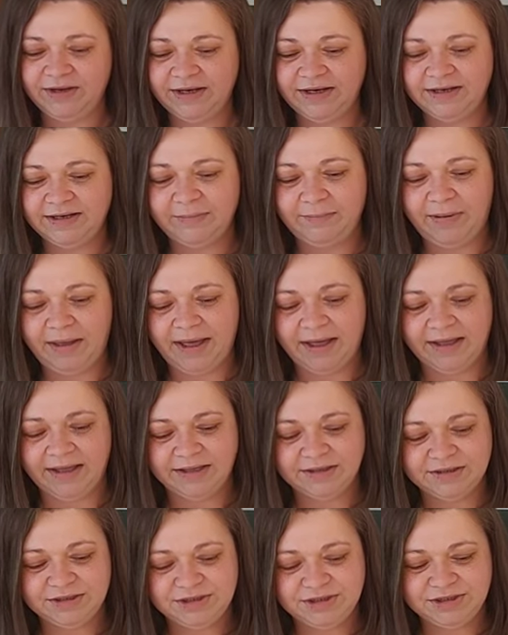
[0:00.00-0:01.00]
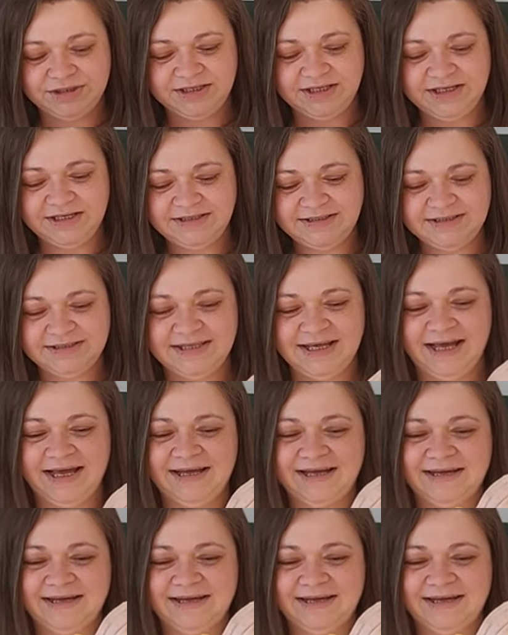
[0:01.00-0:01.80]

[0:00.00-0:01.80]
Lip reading: in the package this.